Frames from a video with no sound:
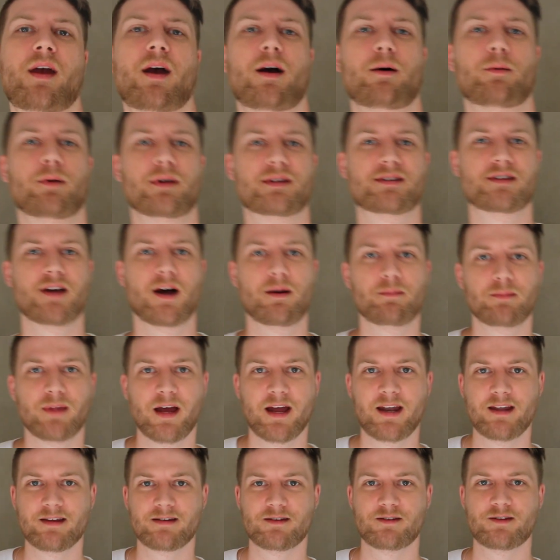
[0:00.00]
What's up,
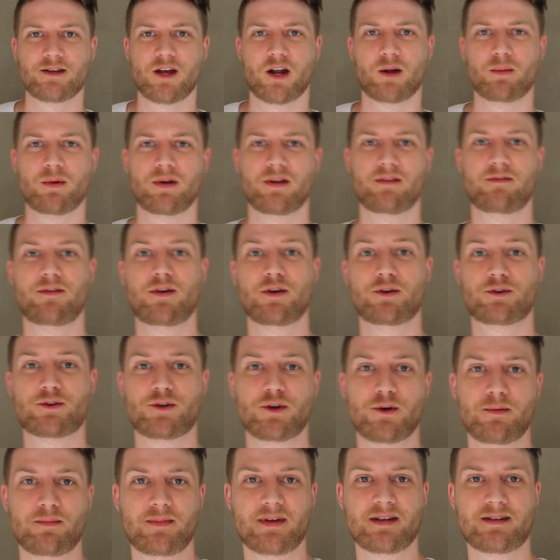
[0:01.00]
ladies and gentlemen of
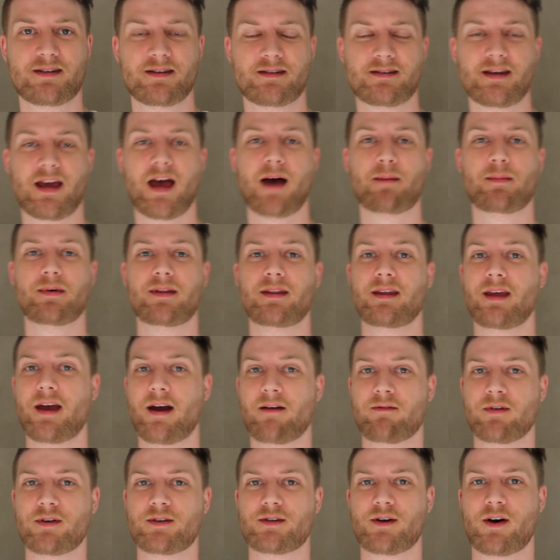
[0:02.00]
YouTube? This is Ammon the
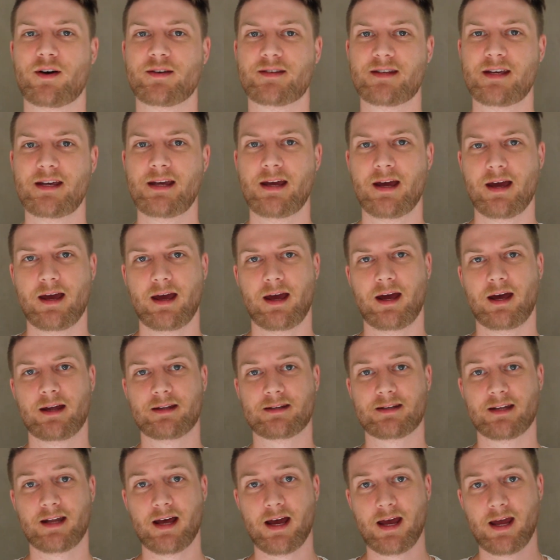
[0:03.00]
Average Aussie,
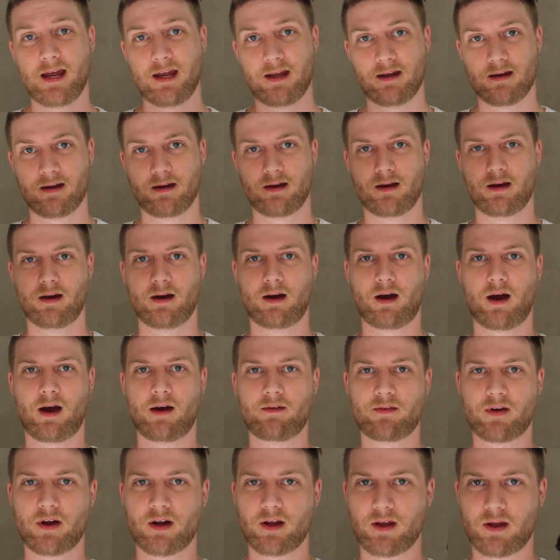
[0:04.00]
and today
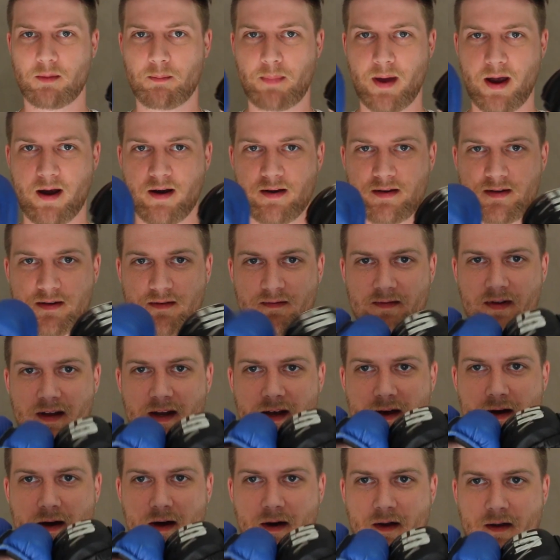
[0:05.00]
I've got a comparison
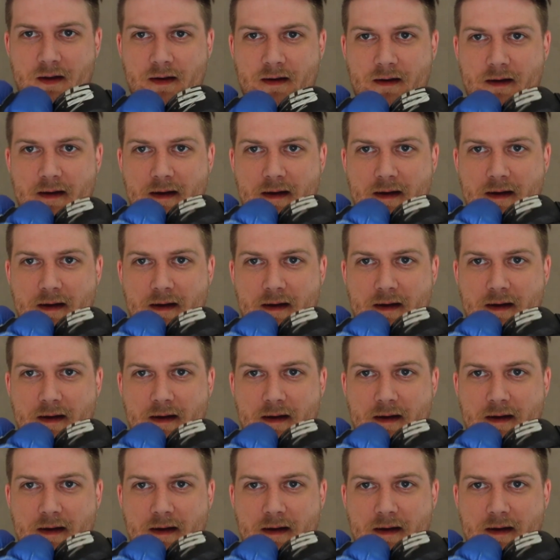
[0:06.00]
video.